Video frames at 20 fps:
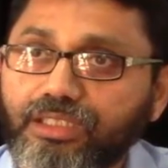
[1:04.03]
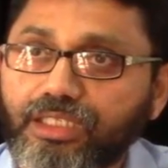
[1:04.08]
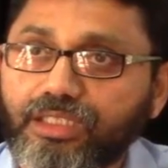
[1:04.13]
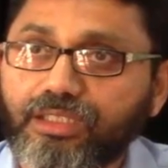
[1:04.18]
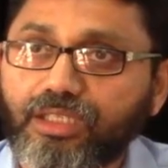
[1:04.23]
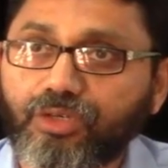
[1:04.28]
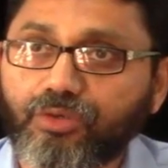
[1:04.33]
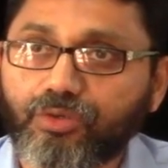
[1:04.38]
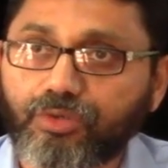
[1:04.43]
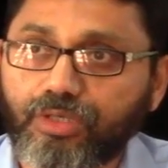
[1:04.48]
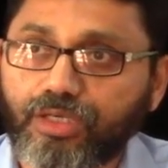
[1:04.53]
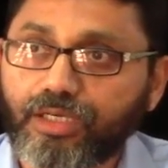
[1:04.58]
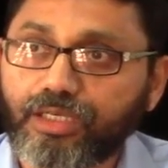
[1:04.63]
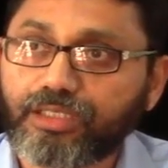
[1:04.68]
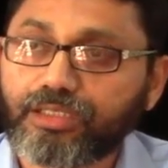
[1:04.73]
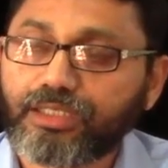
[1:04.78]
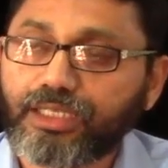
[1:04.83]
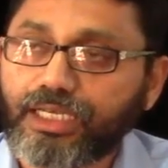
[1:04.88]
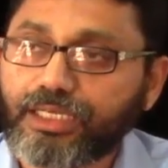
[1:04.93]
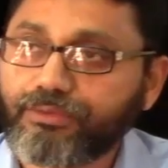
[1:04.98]
in the
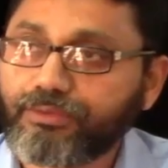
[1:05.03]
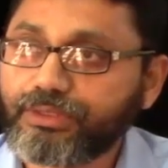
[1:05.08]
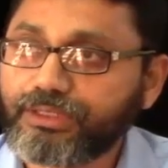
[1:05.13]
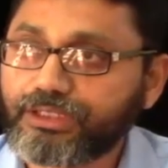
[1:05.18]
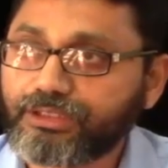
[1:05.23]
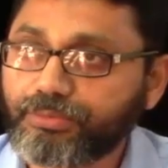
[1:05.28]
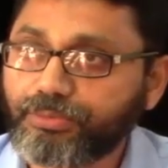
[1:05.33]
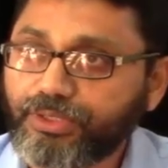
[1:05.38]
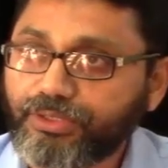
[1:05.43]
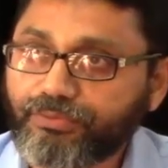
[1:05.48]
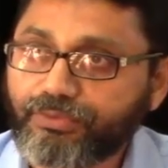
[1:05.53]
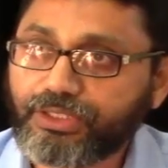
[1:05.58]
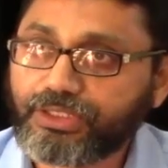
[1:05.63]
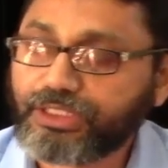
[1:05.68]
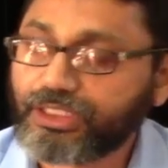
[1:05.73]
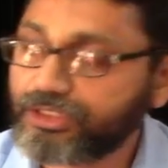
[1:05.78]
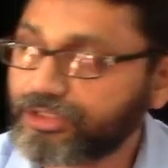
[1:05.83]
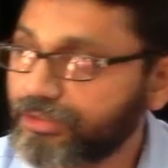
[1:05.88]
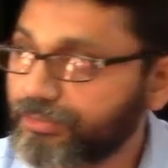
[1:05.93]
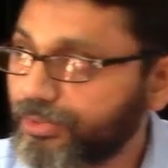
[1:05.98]
Quran. I will just briefly
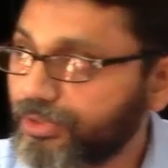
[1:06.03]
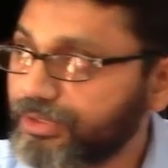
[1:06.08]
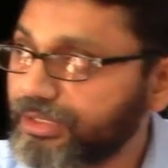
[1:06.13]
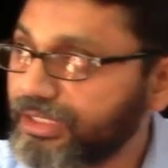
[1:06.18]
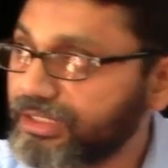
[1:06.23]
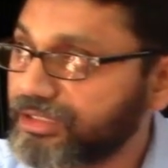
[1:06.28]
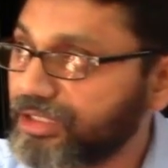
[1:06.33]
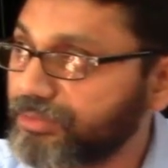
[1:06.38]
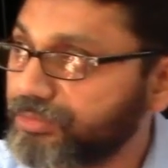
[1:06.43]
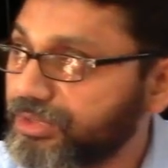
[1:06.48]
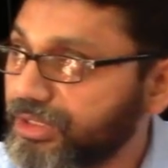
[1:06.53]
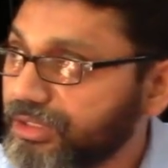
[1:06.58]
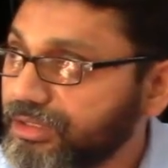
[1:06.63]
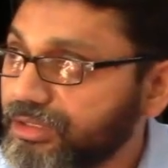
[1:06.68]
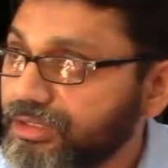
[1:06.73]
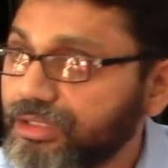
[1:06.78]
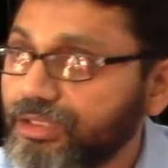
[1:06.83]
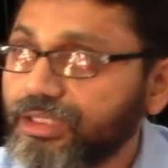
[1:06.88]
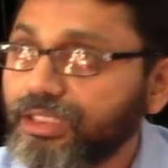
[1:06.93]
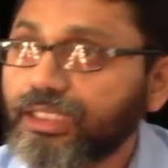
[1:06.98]
touch about that subject.
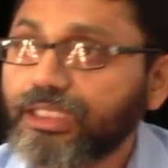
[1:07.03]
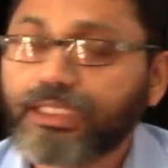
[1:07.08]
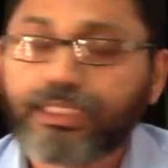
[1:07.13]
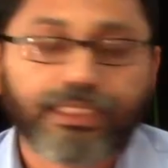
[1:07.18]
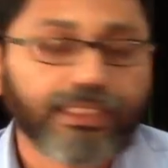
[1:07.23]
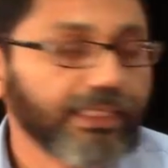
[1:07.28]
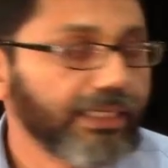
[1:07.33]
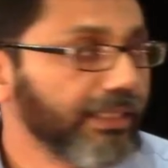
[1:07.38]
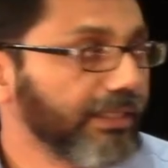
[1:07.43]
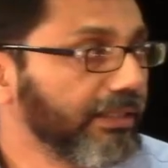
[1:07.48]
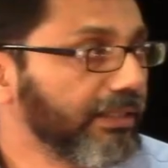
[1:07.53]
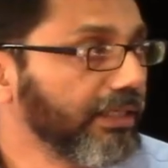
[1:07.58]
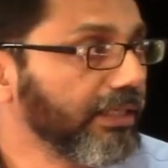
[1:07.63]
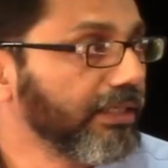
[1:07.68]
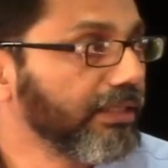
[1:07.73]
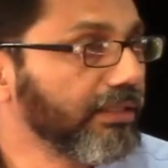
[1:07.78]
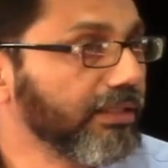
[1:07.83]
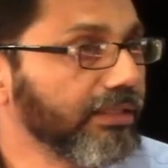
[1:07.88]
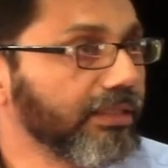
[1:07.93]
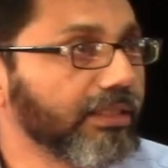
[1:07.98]
And
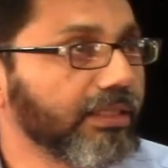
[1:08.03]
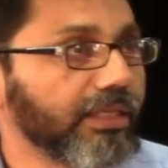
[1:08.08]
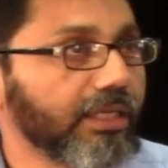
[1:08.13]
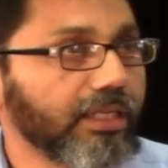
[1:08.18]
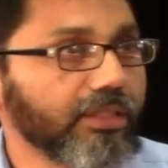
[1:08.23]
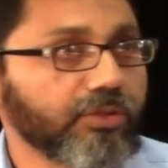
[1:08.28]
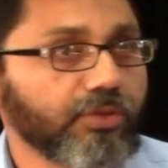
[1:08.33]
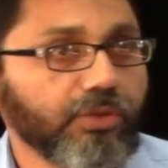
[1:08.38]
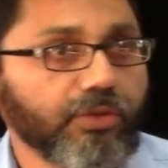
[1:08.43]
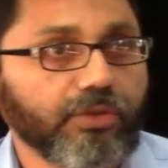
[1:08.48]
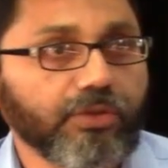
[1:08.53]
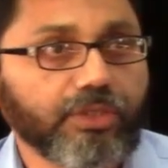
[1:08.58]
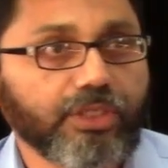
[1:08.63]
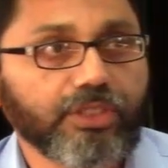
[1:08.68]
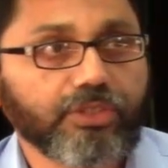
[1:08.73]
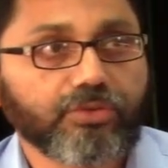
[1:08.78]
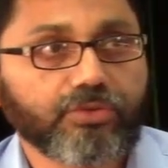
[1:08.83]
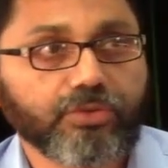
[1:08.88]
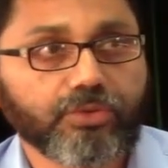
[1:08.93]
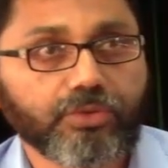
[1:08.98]
then I'll go
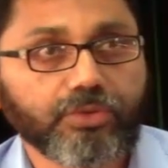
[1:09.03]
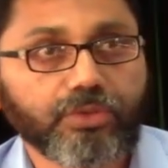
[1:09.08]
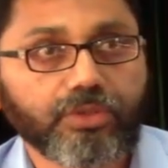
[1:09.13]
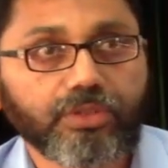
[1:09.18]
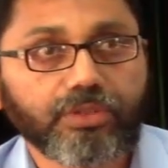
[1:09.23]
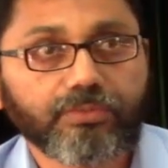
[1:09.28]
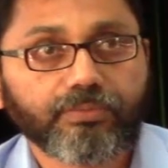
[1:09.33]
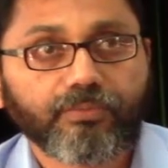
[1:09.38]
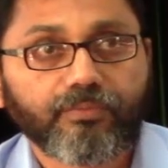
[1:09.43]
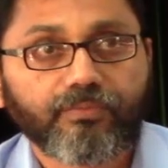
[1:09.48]
into